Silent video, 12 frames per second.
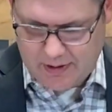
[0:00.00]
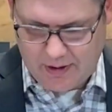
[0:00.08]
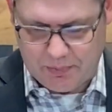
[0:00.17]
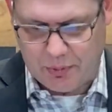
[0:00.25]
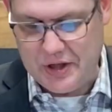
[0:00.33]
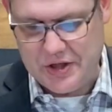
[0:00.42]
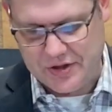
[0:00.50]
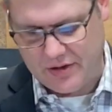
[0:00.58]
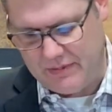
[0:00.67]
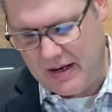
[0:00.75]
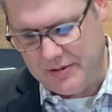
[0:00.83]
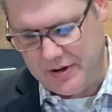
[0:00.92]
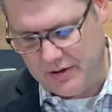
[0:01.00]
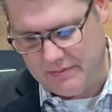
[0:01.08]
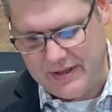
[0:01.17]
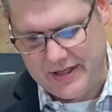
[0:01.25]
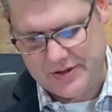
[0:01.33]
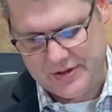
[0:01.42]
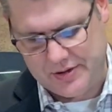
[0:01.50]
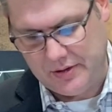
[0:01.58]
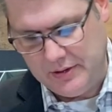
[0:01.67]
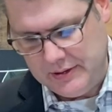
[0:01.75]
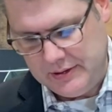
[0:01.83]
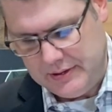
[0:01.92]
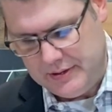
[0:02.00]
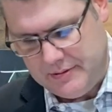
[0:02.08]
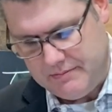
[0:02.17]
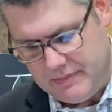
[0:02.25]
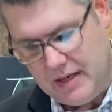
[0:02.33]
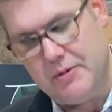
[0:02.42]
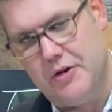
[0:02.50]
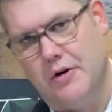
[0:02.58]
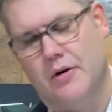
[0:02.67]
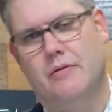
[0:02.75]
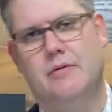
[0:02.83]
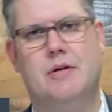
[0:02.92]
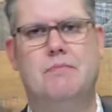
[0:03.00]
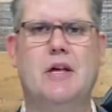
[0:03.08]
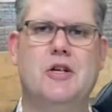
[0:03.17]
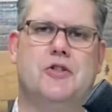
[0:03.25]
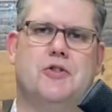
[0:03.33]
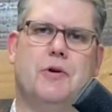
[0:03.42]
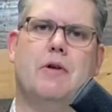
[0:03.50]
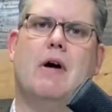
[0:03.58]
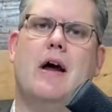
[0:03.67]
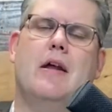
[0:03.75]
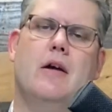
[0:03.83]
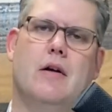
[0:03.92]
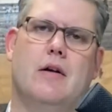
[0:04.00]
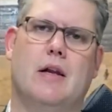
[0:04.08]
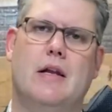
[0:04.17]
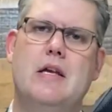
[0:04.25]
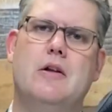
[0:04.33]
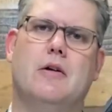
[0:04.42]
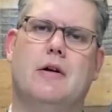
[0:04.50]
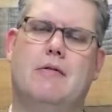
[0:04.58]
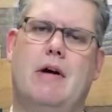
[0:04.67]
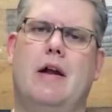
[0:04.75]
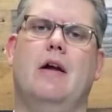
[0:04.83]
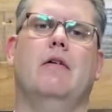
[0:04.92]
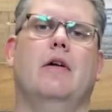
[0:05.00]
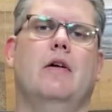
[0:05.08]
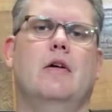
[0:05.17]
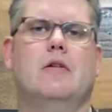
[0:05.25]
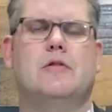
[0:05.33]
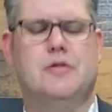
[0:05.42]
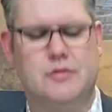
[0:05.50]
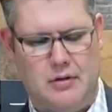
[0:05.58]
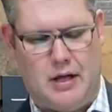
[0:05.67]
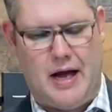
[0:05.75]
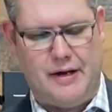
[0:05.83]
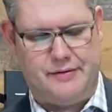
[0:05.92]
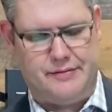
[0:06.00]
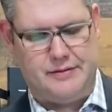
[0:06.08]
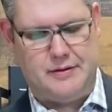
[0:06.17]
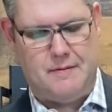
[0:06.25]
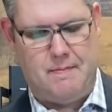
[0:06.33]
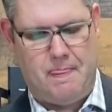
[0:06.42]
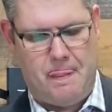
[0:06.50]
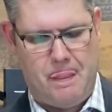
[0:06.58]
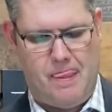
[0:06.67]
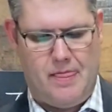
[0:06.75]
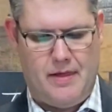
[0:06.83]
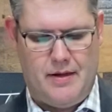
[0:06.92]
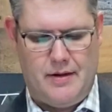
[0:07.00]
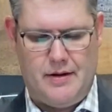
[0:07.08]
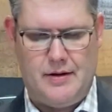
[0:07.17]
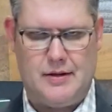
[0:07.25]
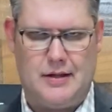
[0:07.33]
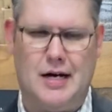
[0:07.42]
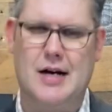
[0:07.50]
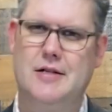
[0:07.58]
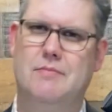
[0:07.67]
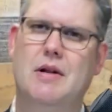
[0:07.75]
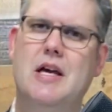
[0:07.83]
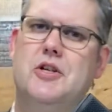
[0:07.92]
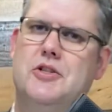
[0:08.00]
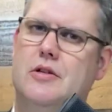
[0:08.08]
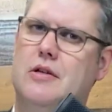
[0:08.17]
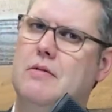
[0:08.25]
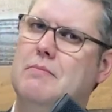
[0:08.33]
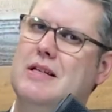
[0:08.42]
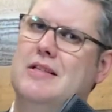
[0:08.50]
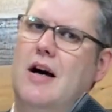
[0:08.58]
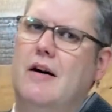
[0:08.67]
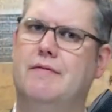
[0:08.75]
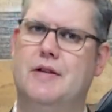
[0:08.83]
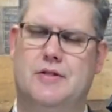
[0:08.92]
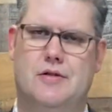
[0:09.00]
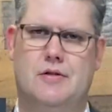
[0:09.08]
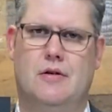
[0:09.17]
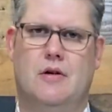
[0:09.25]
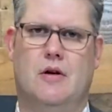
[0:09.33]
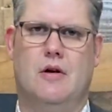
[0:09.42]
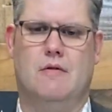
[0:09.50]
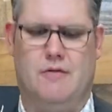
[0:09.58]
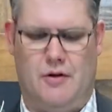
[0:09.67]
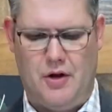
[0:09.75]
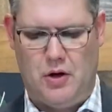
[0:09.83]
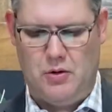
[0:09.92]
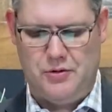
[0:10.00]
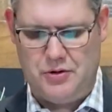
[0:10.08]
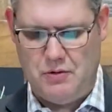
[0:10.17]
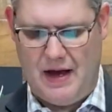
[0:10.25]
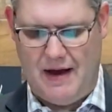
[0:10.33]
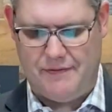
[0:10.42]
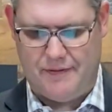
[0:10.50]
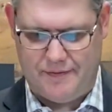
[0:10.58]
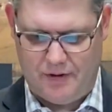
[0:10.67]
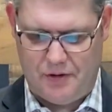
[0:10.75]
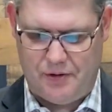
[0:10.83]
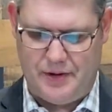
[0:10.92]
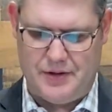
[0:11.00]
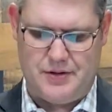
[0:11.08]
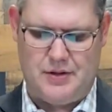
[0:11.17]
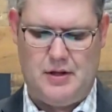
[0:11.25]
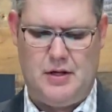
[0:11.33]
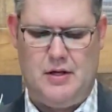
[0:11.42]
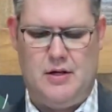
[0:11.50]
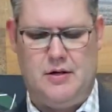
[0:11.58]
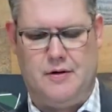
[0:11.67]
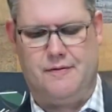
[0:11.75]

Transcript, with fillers: a preacher, maybe you're a minister, maybe you're in ministry right here, a leader right here at True Life. Condemnation can be toughest for those who have the furthest to